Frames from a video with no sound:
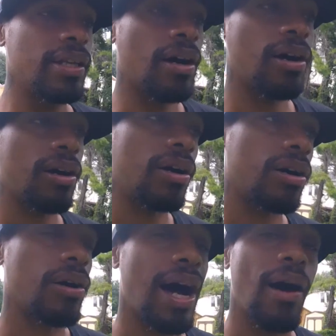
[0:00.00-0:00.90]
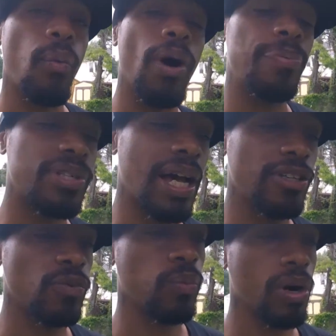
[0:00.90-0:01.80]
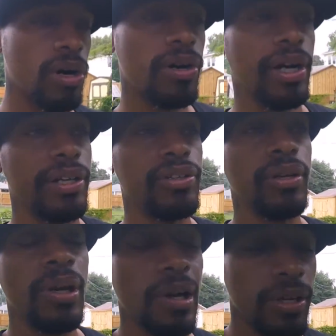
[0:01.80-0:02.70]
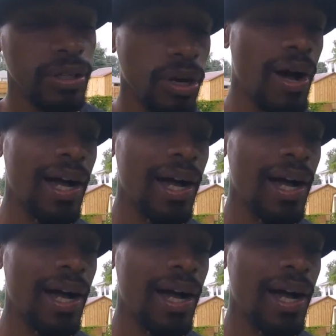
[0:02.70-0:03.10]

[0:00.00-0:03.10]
how websites work, and you know,